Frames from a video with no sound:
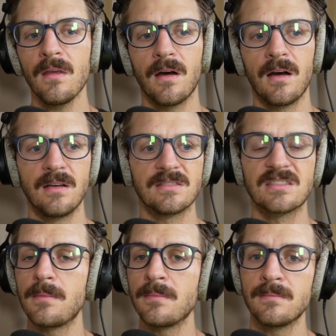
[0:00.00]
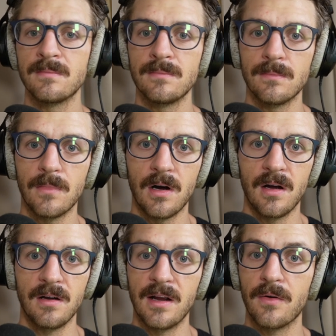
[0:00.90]
Uh, some
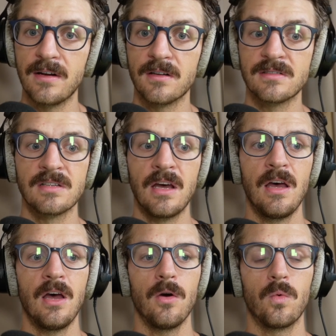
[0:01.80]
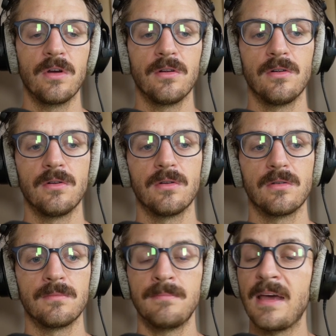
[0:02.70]
uh, narrators will
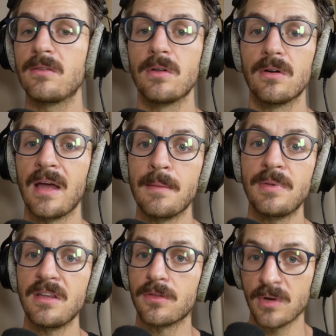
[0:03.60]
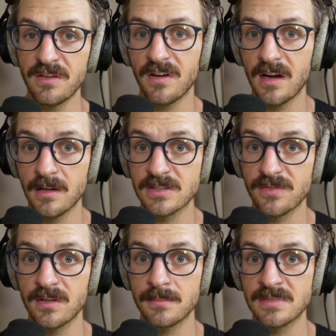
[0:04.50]
make little M P three files
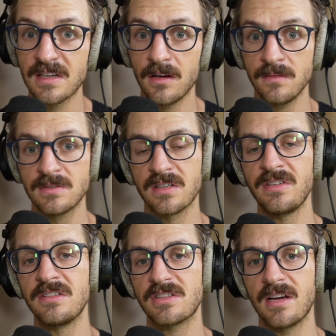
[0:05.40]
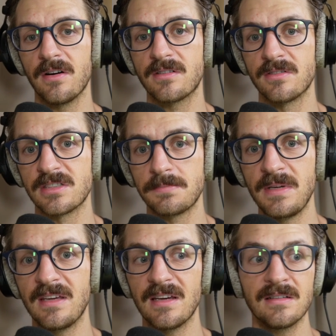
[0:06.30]
for themselves of each character
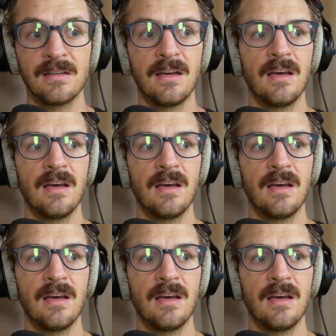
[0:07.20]
speaking.